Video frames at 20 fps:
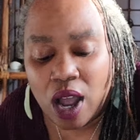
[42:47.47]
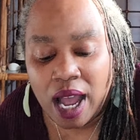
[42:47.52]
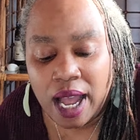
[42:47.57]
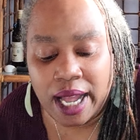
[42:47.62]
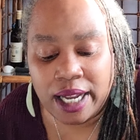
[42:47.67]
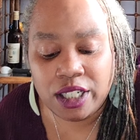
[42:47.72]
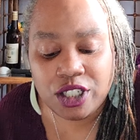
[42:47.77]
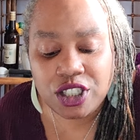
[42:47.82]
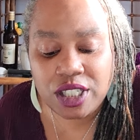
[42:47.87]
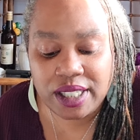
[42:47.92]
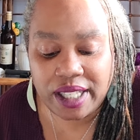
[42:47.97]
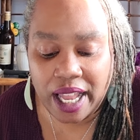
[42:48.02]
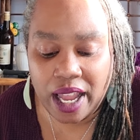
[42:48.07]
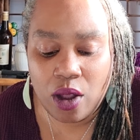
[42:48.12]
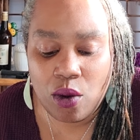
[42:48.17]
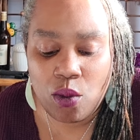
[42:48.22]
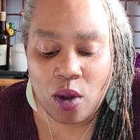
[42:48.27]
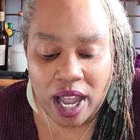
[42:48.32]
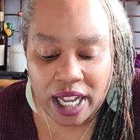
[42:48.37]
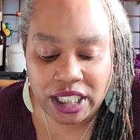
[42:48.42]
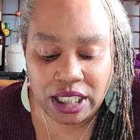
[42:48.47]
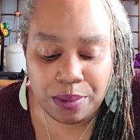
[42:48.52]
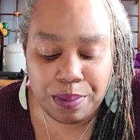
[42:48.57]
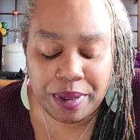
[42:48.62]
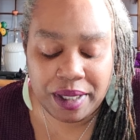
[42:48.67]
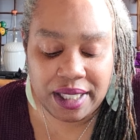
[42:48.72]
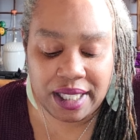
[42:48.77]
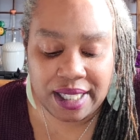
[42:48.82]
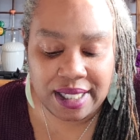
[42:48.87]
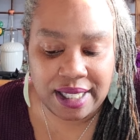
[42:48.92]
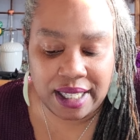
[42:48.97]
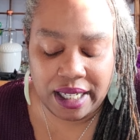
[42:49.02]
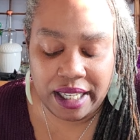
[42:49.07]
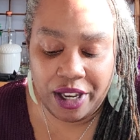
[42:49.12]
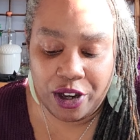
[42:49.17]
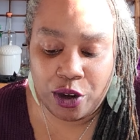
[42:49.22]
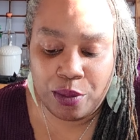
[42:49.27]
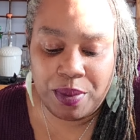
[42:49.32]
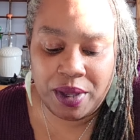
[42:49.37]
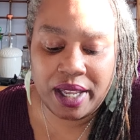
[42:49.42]
I understand why she put this in
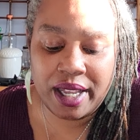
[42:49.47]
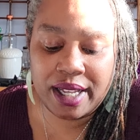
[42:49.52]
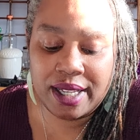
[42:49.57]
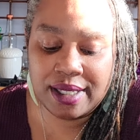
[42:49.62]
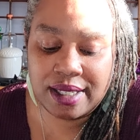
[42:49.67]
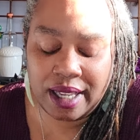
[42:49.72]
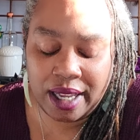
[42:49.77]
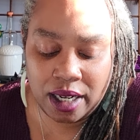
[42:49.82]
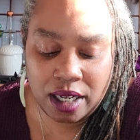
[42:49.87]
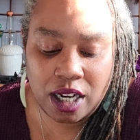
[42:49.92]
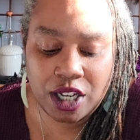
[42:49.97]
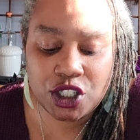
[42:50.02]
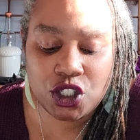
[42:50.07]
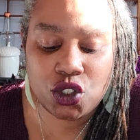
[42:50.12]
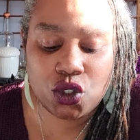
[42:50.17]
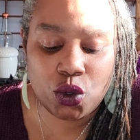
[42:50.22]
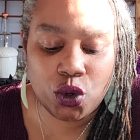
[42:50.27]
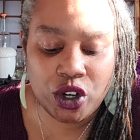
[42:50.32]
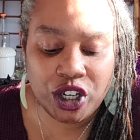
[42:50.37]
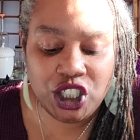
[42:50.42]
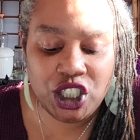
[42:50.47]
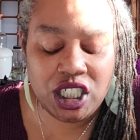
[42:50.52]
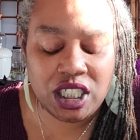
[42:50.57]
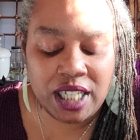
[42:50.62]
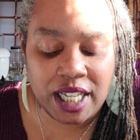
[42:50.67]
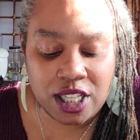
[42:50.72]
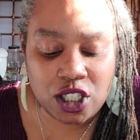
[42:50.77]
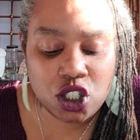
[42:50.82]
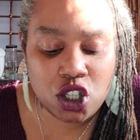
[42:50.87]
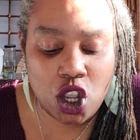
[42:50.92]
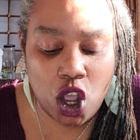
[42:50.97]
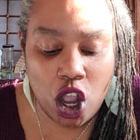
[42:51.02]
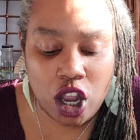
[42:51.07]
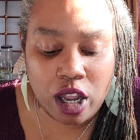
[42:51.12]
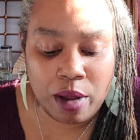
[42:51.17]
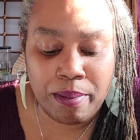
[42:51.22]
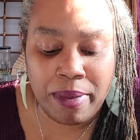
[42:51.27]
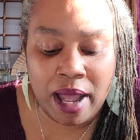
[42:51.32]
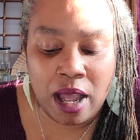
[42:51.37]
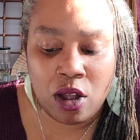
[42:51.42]
here, because in her story, she does talk
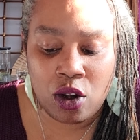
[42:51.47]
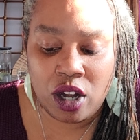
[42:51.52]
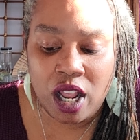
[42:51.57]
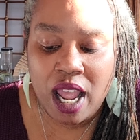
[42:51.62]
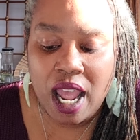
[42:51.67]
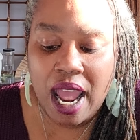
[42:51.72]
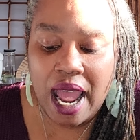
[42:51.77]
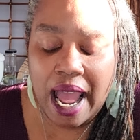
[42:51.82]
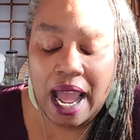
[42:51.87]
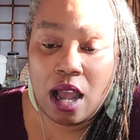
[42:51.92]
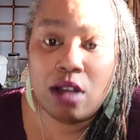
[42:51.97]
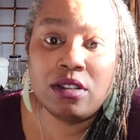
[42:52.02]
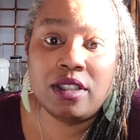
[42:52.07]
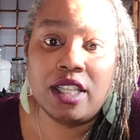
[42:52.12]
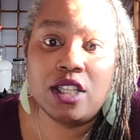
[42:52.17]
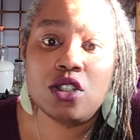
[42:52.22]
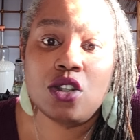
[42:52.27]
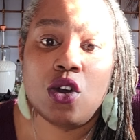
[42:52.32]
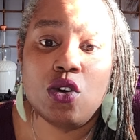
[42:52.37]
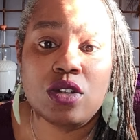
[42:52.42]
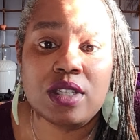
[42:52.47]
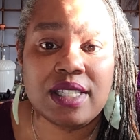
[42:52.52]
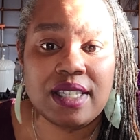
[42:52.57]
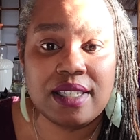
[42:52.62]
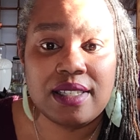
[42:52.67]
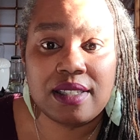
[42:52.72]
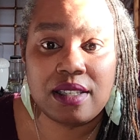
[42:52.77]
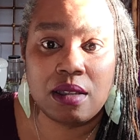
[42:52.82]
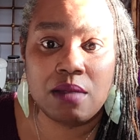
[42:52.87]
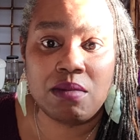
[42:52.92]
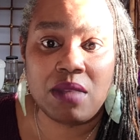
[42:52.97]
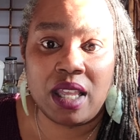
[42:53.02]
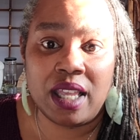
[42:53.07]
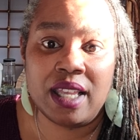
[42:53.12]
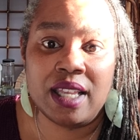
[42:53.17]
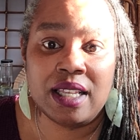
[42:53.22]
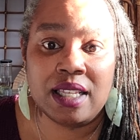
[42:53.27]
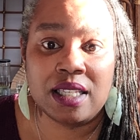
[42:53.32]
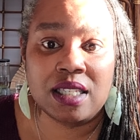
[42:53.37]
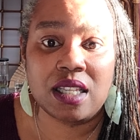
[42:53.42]
about how this whole system
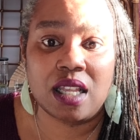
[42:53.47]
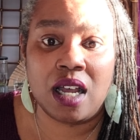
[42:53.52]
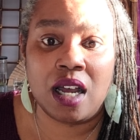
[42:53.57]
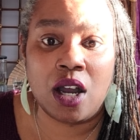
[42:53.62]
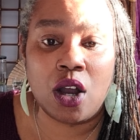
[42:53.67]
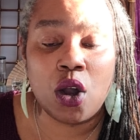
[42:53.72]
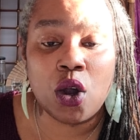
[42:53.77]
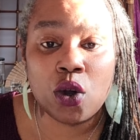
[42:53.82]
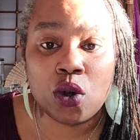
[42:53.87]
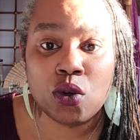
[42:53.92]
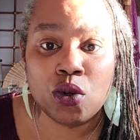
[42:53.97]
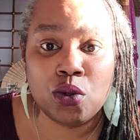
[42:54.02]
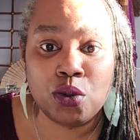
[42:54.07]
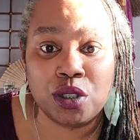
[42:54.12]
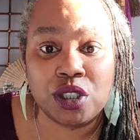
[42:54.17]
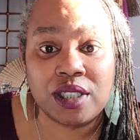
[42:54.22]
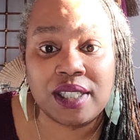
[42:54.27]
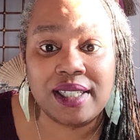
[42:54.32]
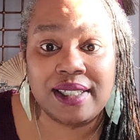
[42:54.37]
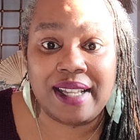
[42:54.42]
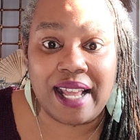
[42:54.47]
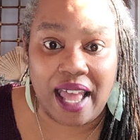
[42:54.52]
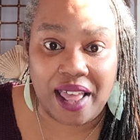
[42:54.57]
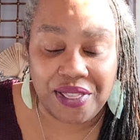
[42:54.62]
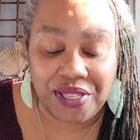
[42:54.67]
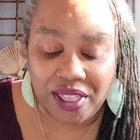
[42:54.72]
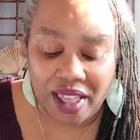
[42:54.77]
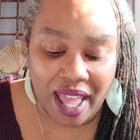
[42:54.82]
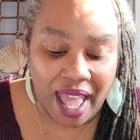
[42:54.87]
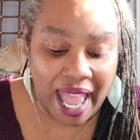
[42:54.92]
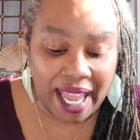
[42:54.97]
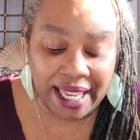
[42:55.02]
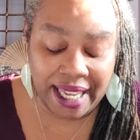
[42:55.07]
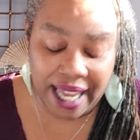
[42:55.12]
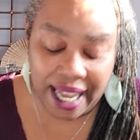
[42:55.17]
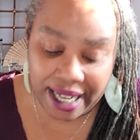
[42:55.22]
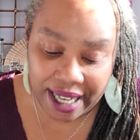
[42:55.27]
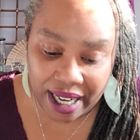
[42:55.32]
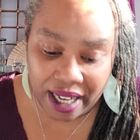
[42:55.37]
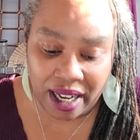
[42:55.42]
is a ode to death. I
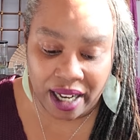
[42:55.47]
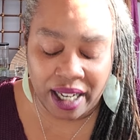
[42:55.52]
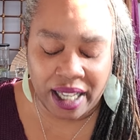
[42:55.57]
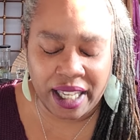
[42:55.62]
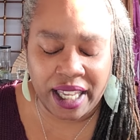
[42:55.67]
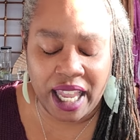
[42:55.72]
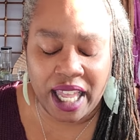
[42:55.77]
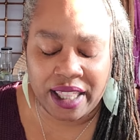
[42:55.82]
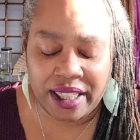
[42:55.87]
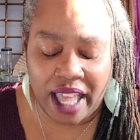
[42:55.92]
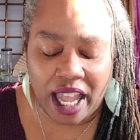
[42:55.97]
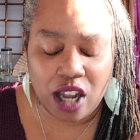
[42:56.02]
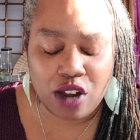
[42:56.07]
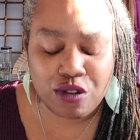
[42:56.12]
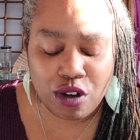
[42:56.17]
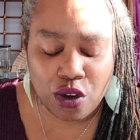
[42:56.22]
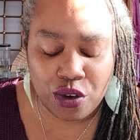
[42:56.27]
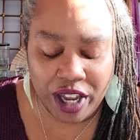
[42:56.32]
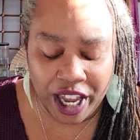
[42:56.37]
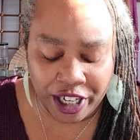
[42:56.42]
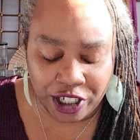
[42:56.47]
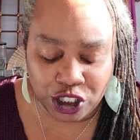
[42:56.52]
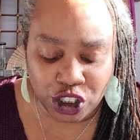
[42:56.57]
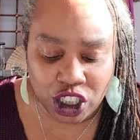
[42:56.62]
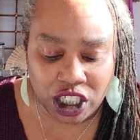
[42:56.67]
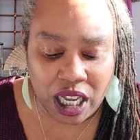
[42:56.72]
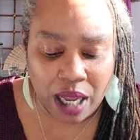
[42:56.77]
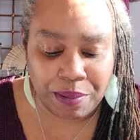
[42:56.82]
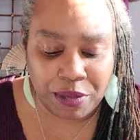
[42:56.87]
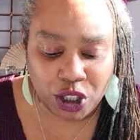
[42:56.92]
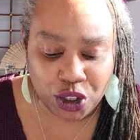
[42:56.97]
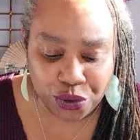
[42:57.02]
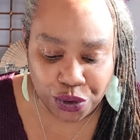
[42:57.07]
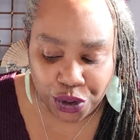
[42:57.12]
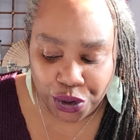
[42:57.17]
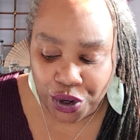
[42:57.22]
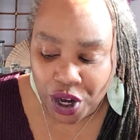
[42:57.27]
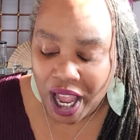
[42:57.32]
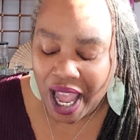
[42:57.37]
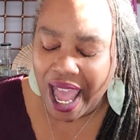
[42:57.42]
get it. And again, that crone energy coming
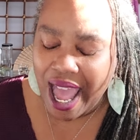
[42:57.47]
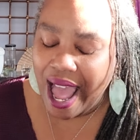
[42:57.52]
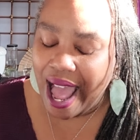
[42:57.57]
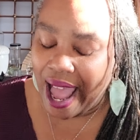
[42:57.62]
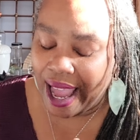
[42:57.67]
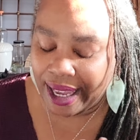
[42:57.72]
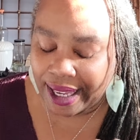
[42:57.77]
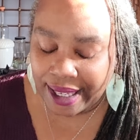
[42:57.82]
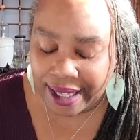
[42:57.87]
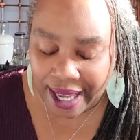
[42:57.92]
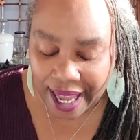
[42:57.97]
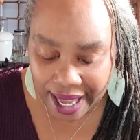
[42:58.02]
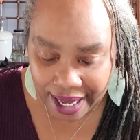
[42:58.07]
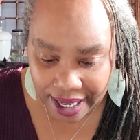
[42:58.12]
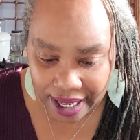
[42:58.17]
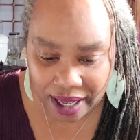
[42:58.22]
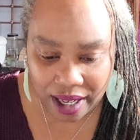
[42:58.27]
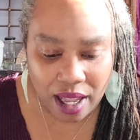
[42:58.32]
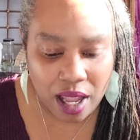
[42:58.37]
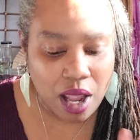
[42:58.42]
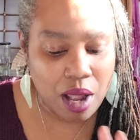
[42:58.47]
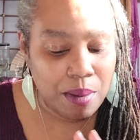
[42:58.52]
through, I get it.